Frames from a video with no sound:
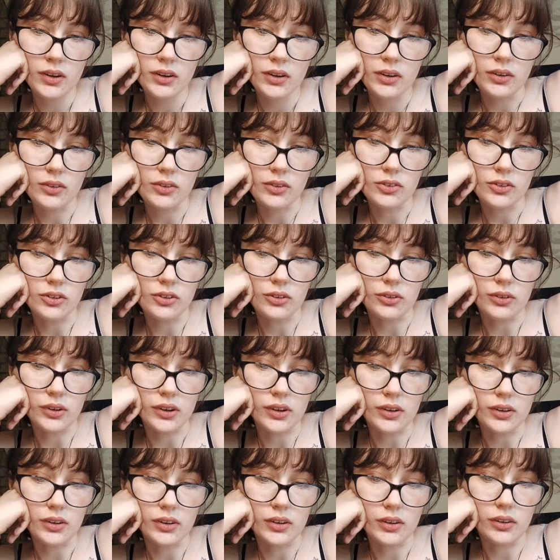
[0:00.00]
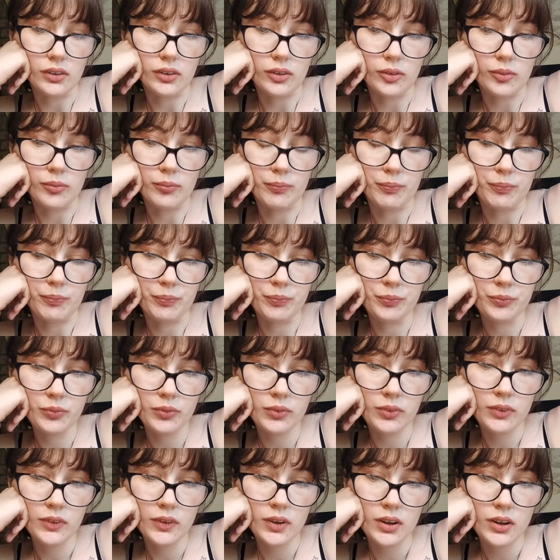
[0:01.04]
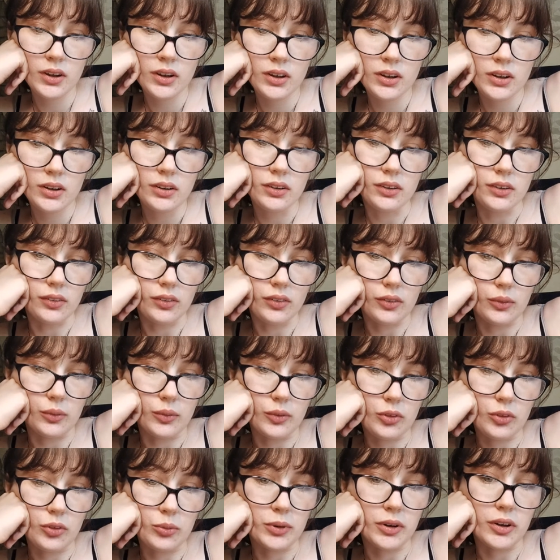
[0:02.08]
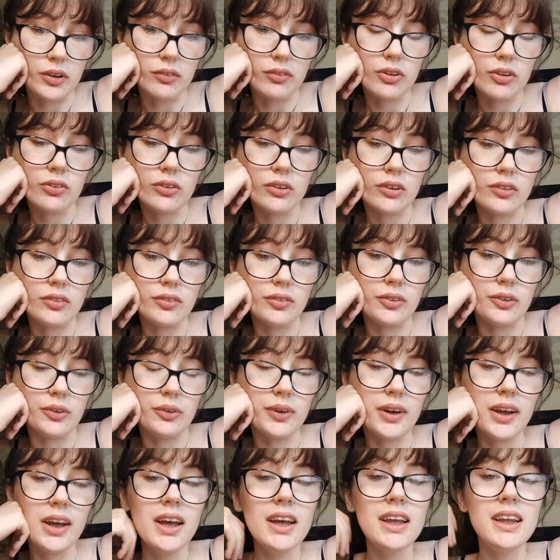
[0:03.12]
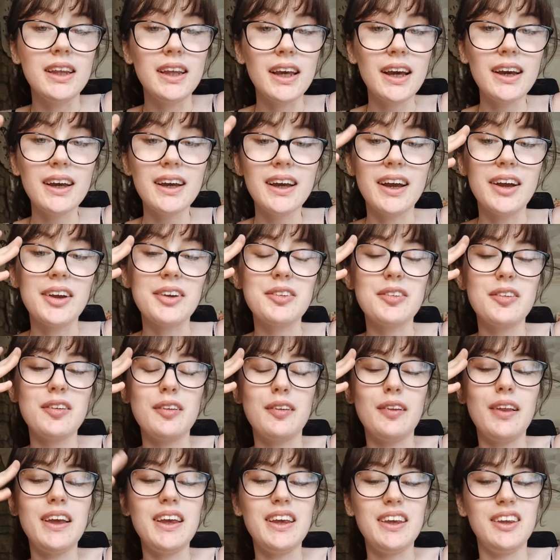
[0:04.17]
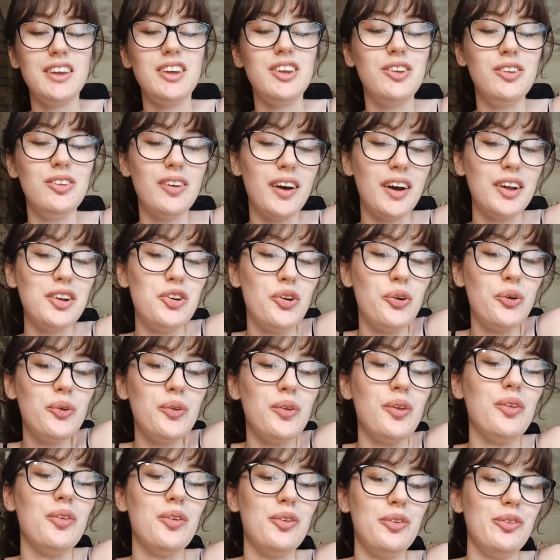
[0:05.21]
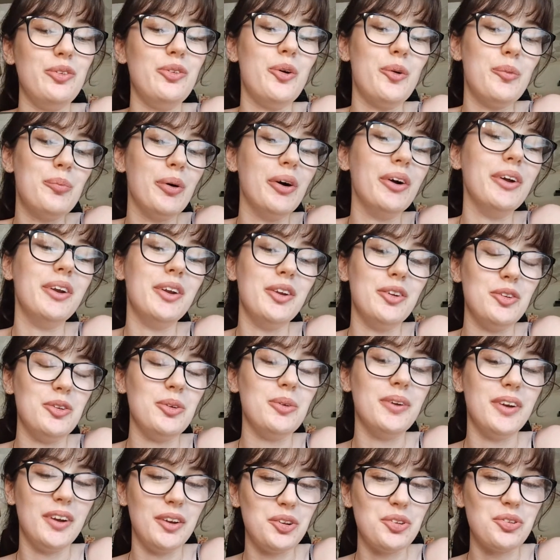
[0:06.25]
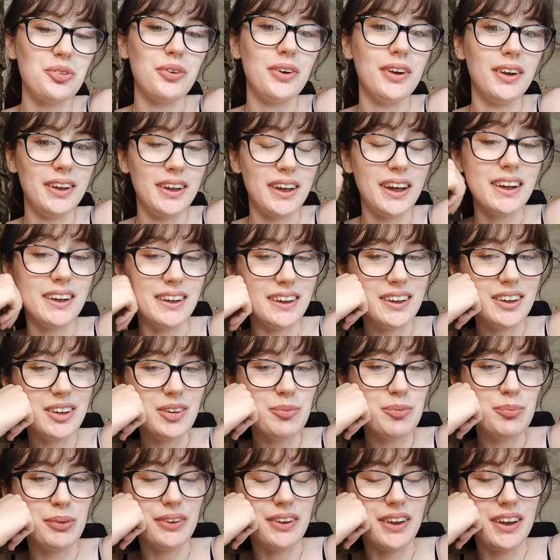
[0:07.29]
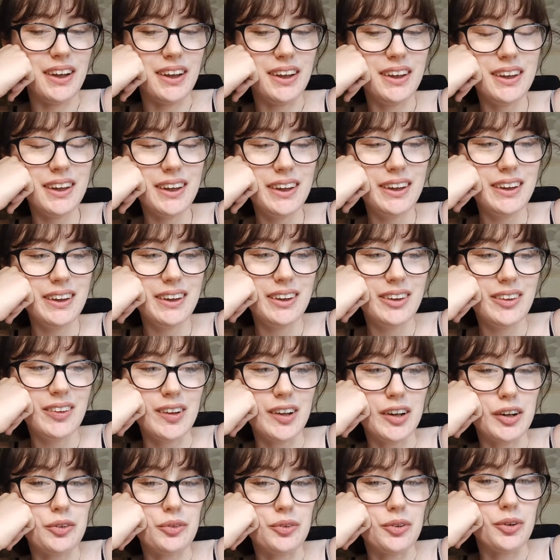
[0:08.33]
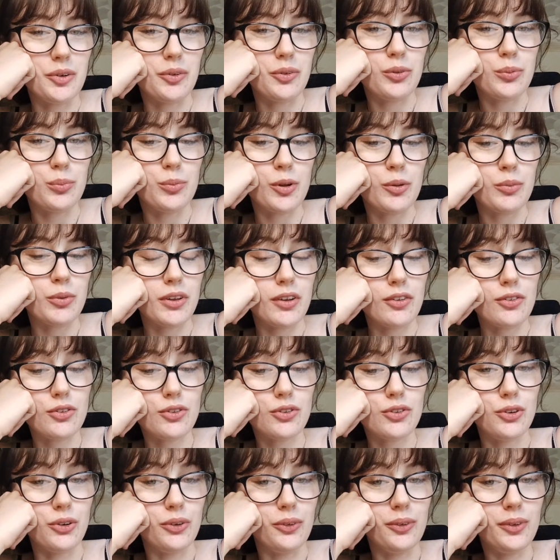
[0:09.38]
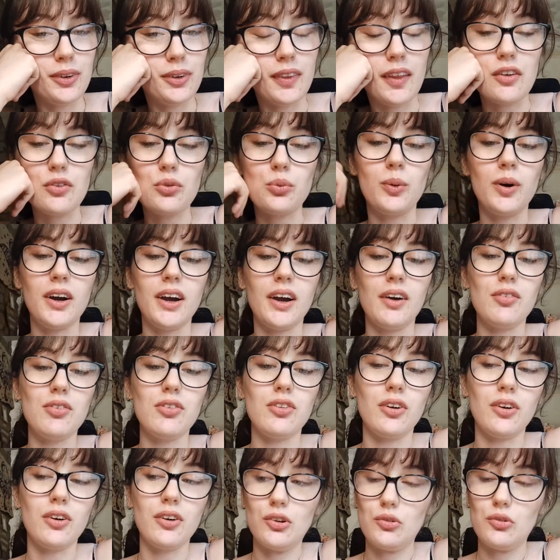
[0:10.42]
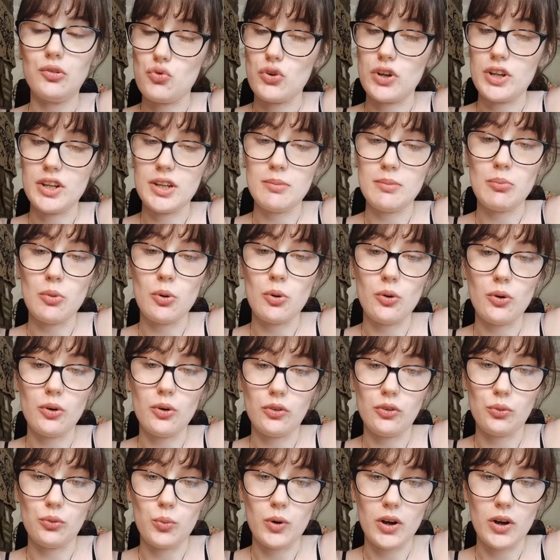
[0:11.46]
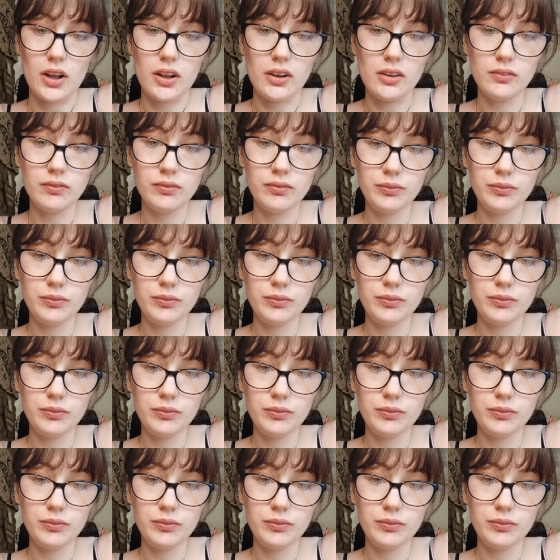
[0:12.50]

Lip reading: Used to do it until what's the point of it, so I thought, yeah, exactly. Like, I know that there's no point in doing it, so I get it, but like, I don't know, sometimes I get stuck. That's why I've started reading more as well.